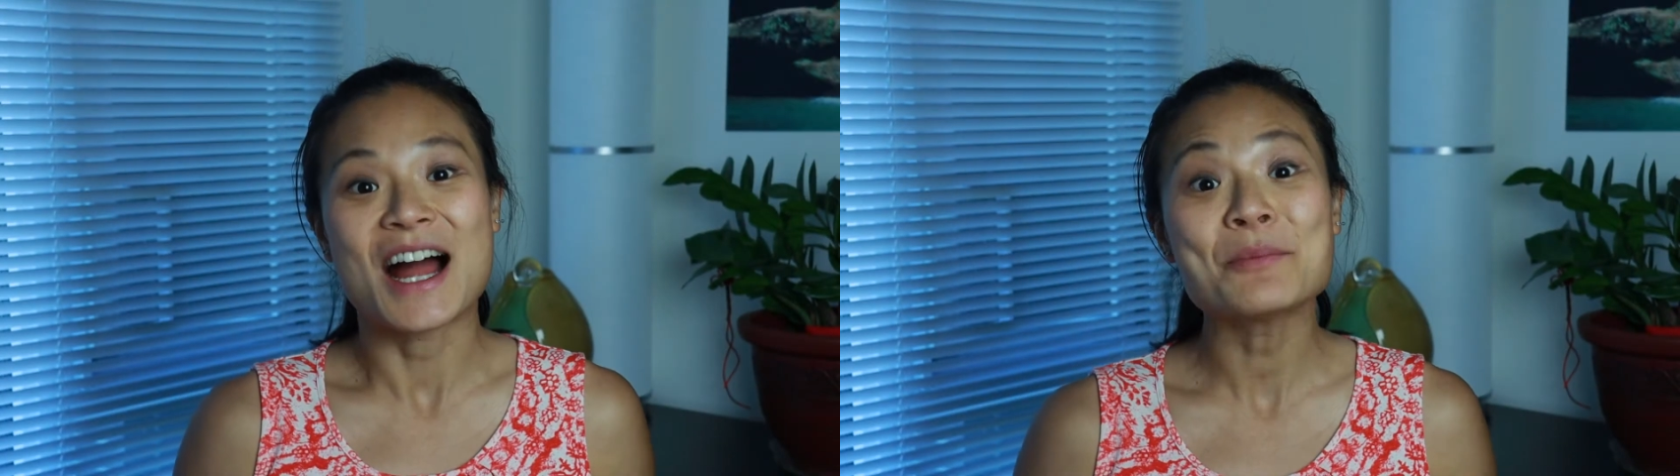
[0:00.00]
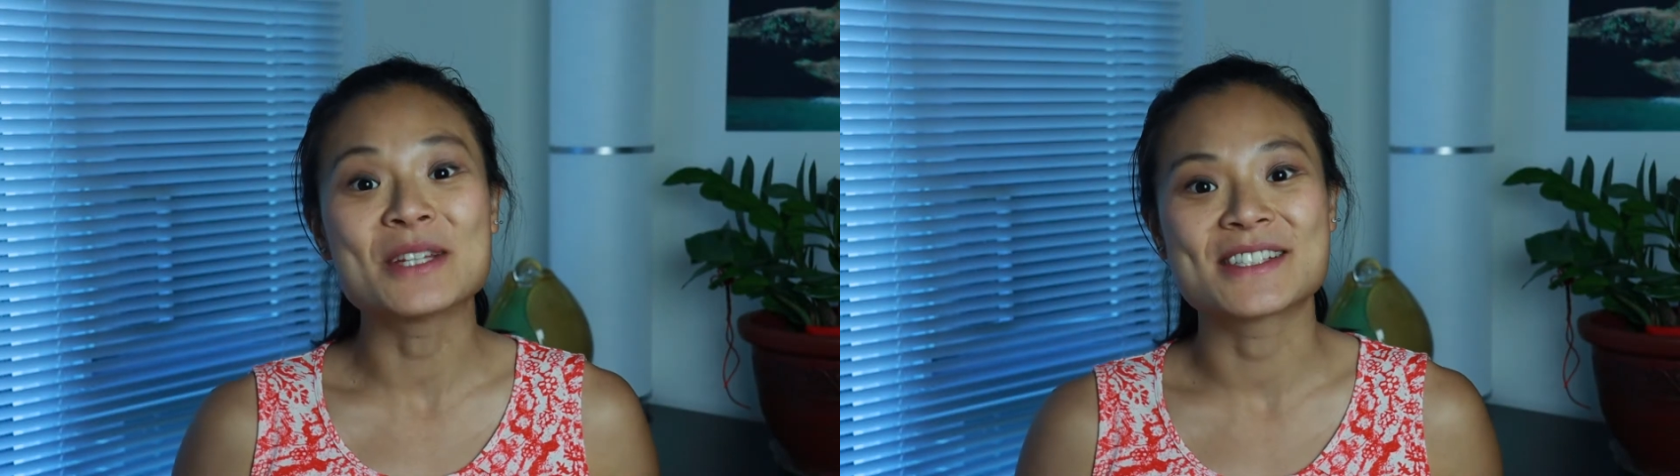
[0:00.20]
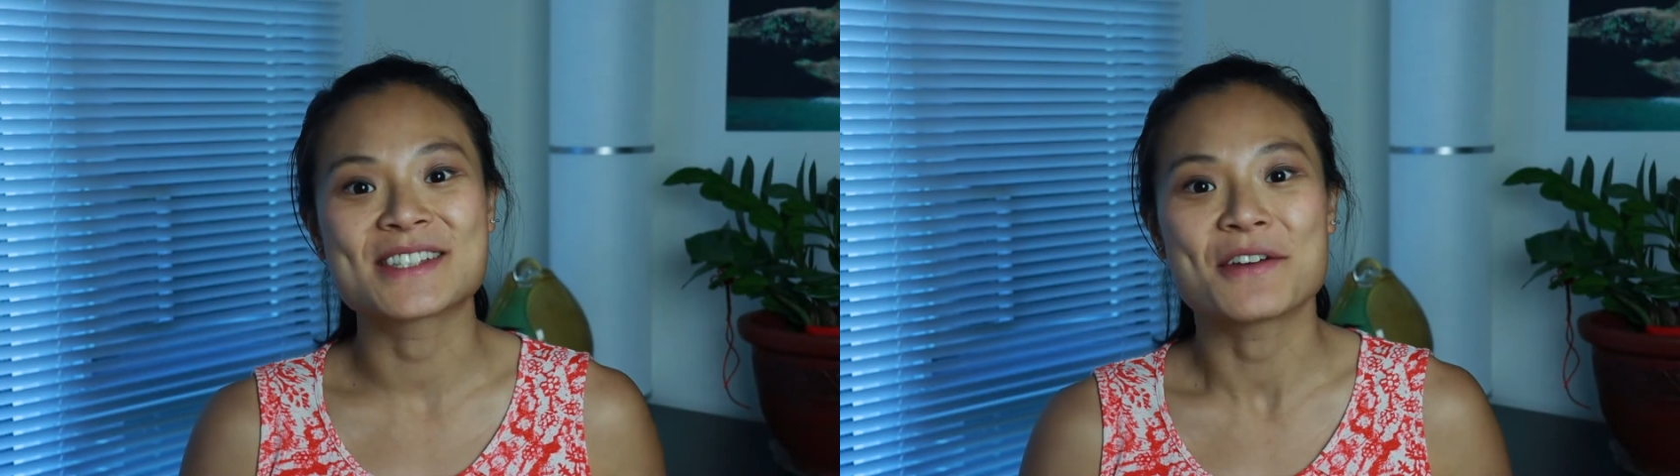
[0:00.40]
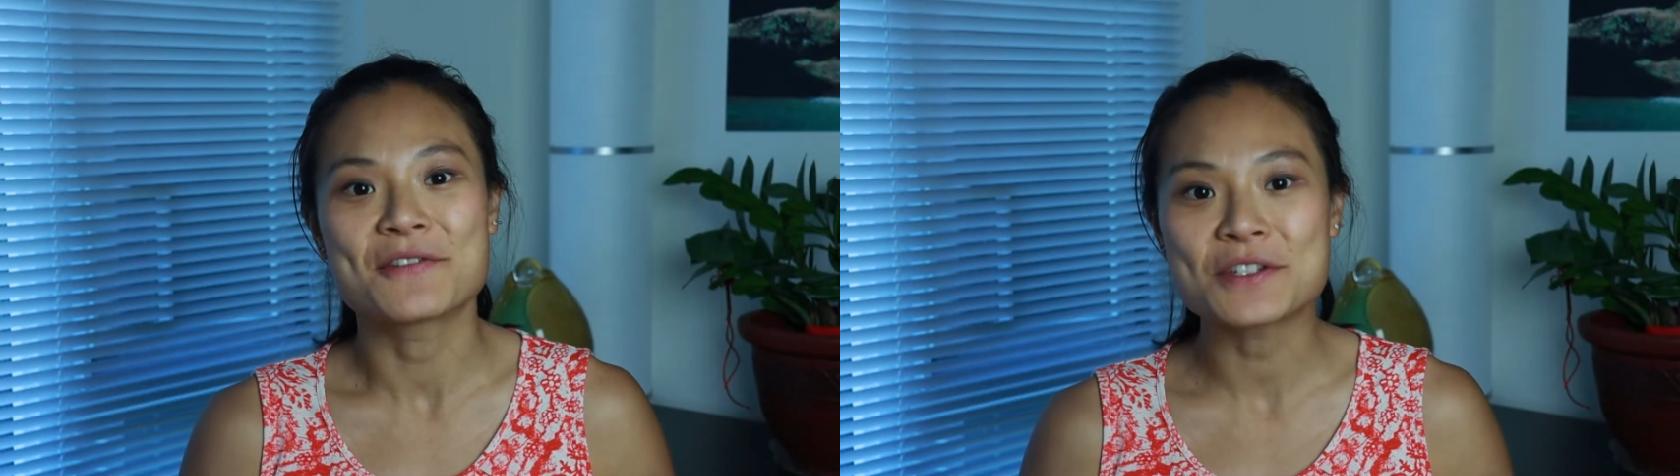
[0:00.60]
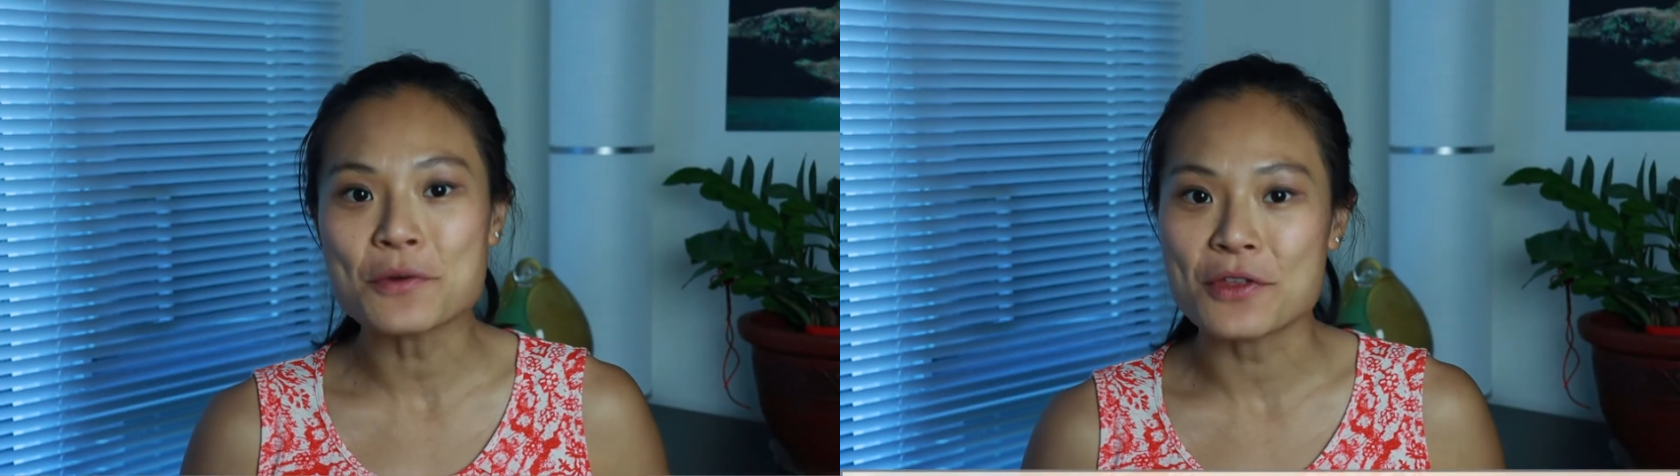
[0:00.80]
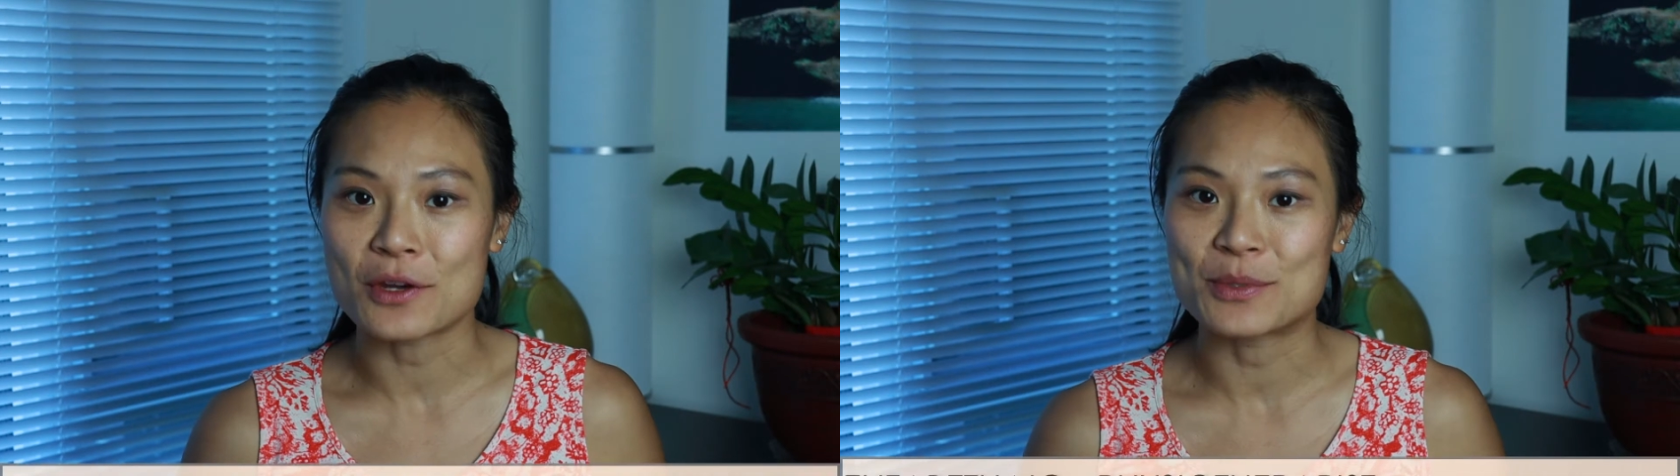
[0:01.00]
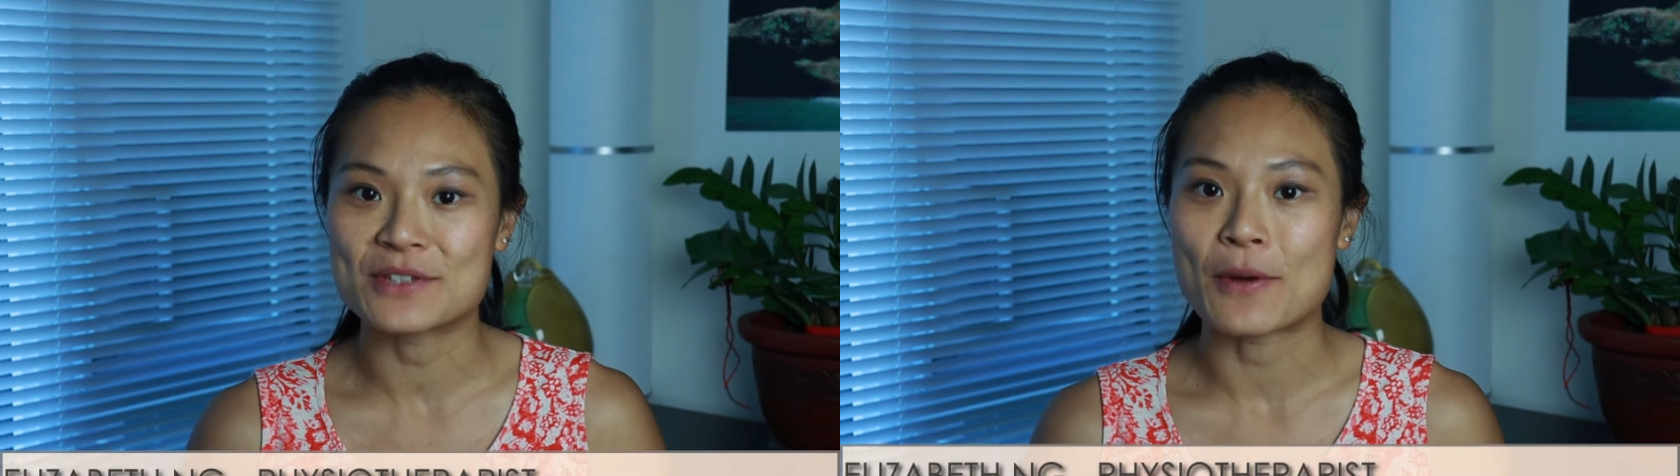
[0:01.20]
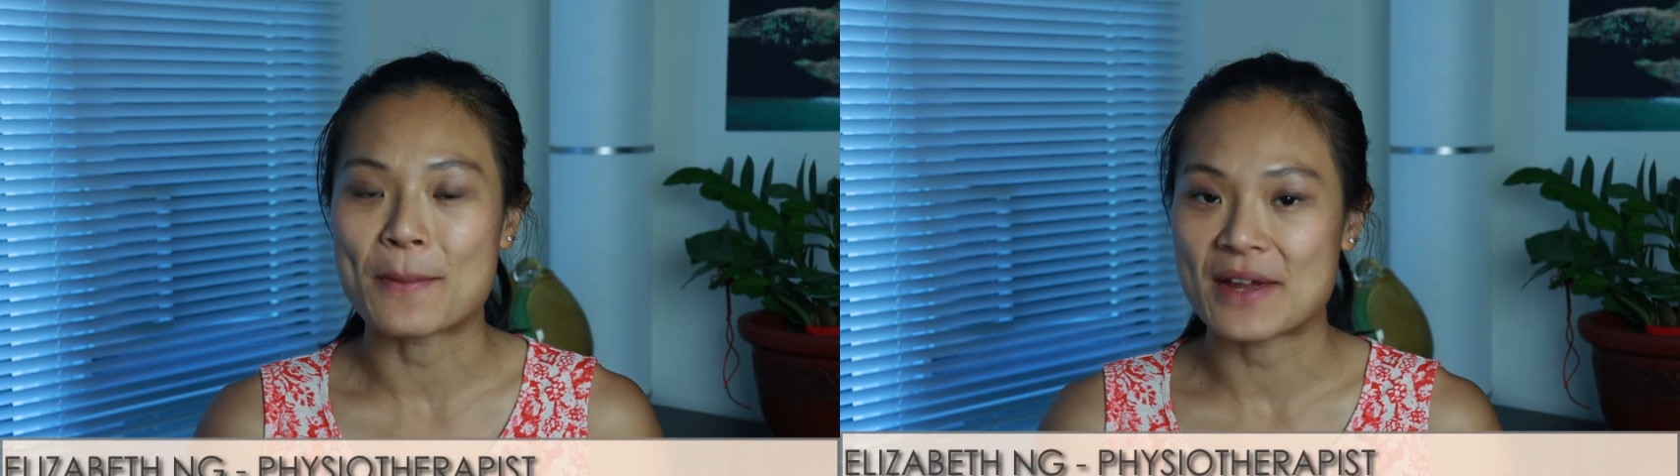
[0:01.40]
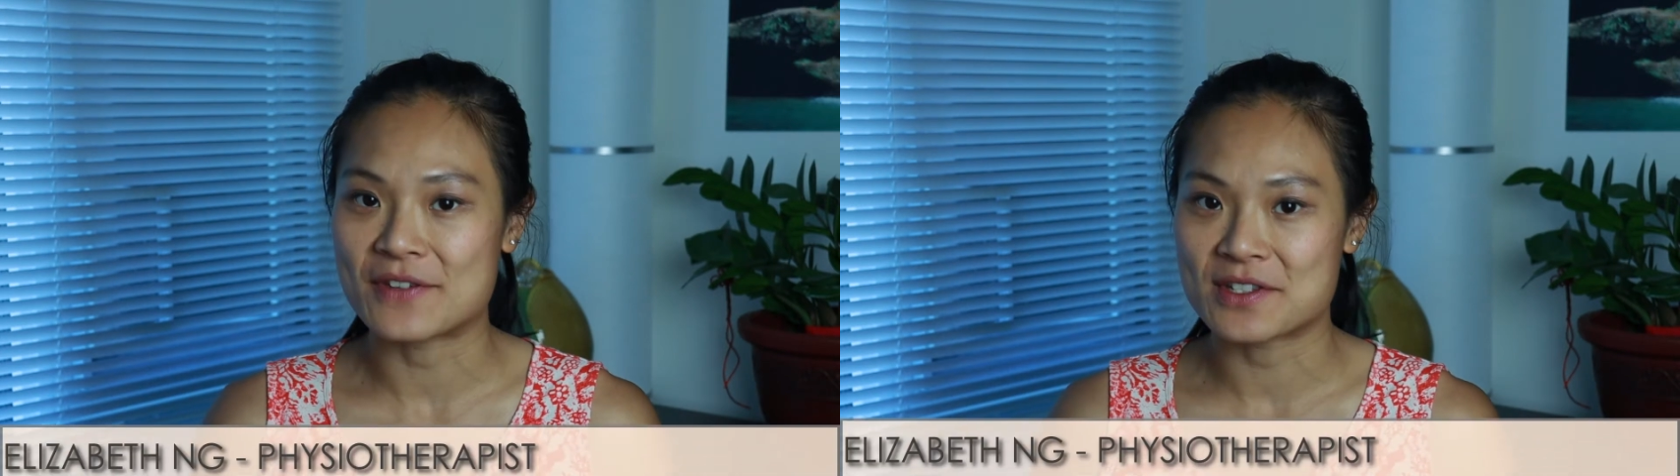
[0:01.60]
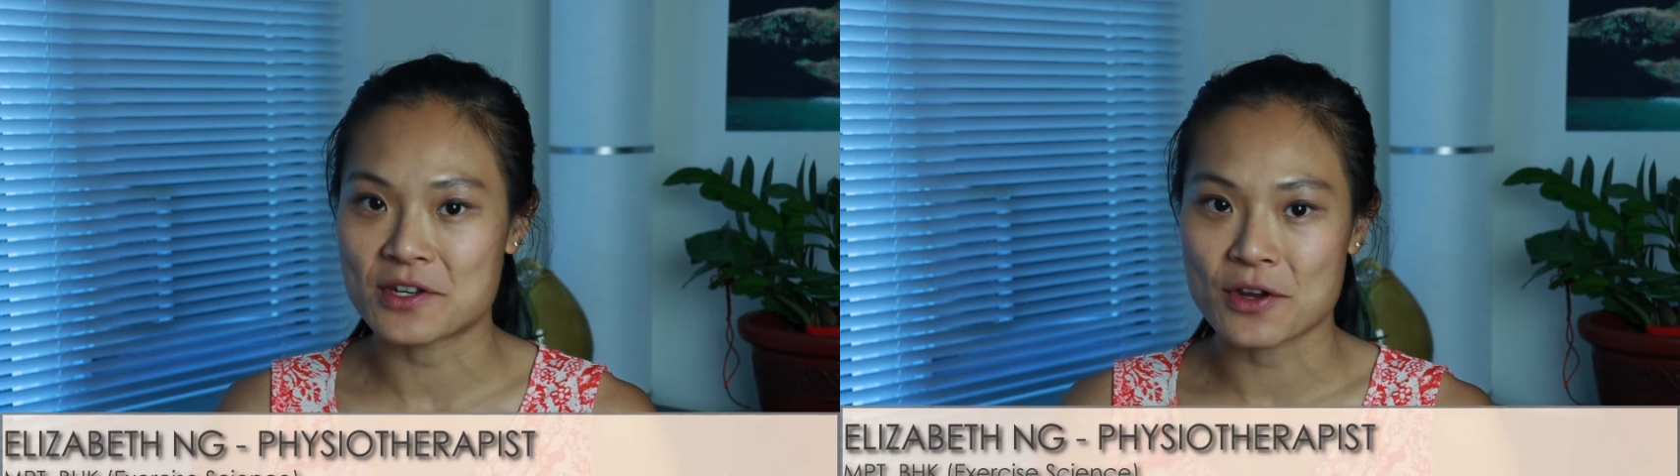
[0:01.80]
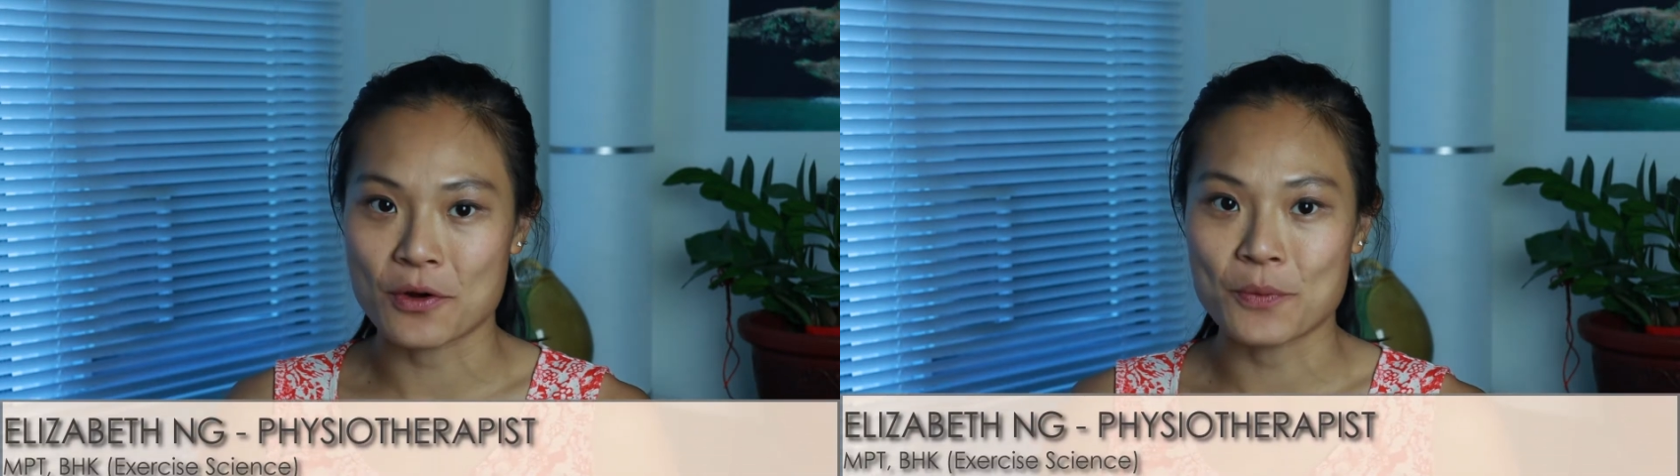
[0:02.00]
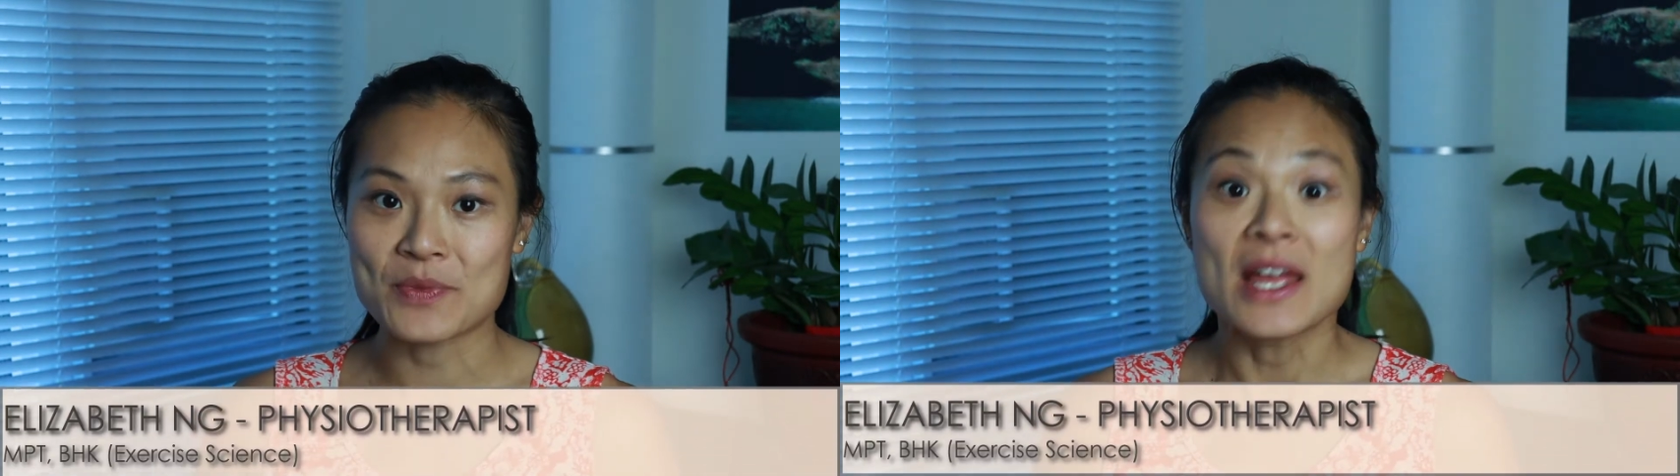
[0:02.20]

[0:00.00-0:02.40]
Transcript: I'm Liz, physiotherapist from MyPhysio2Go.